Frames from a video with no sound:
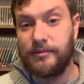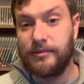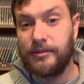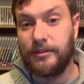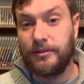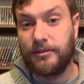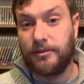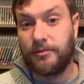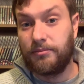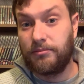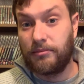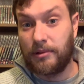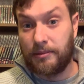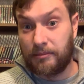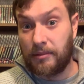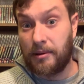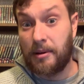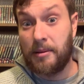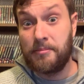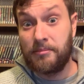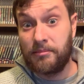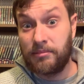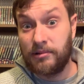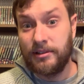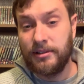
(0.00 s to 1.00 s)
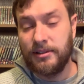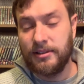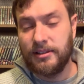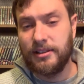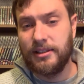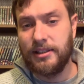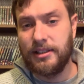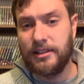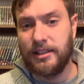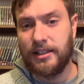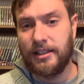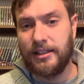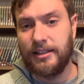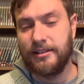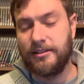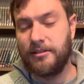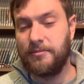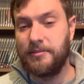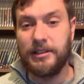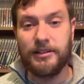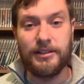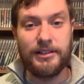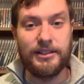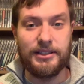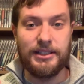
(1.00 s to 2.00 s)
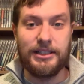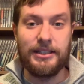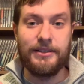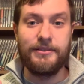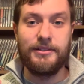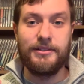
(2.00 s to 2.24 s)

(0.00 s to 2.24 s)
from Remembrance of the Daleks, it'd be nice to have